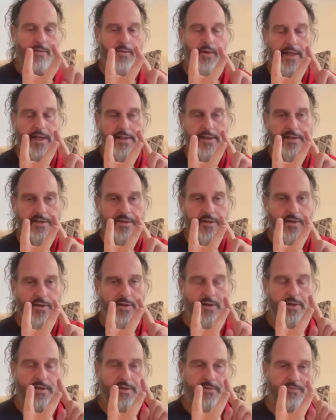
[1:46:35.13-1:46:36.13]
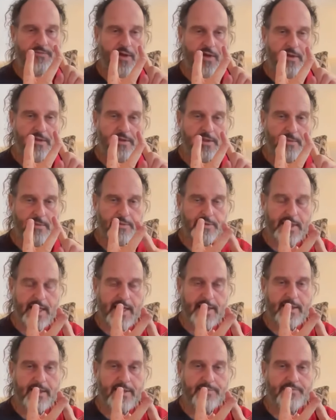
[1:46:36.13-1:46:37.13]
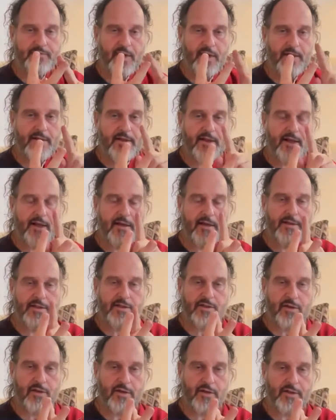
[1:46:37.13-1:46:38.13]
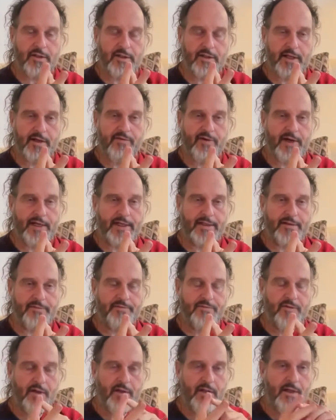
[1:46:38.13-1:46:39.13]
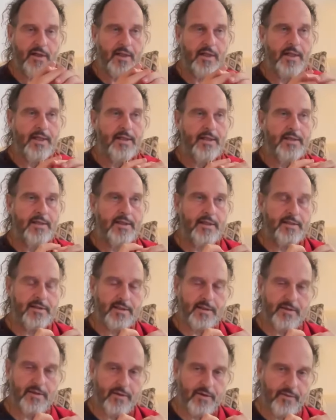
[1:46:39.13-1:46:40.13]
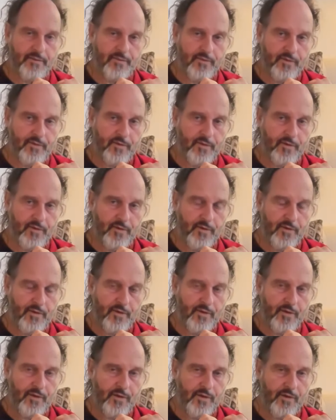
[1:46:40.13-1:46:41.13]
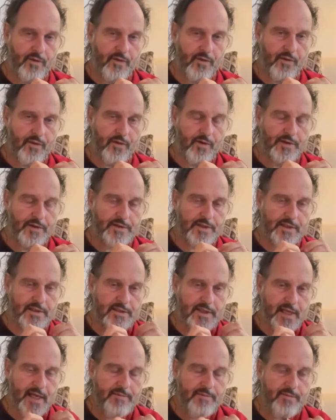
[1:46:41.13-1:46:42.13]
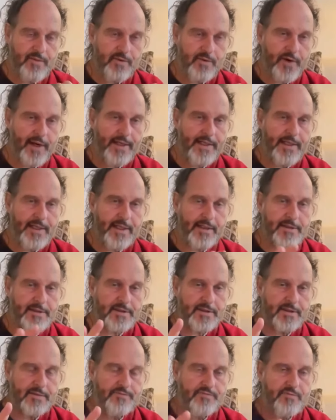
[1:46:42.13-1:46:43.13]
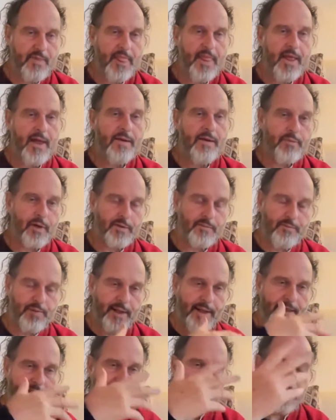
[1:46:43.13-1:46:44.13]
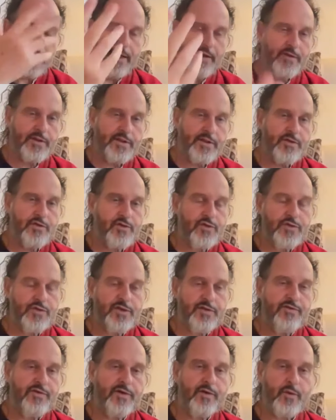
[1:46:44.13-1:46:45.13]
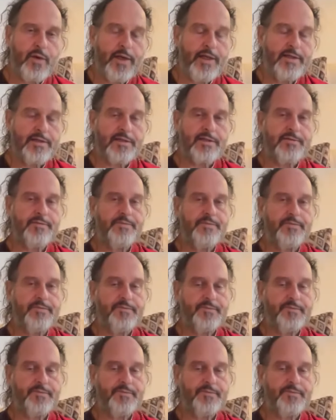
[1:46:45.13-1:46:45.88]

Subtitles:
One is called samsara and the other is called nirvana. It's the same radiance, but played out in two different ways.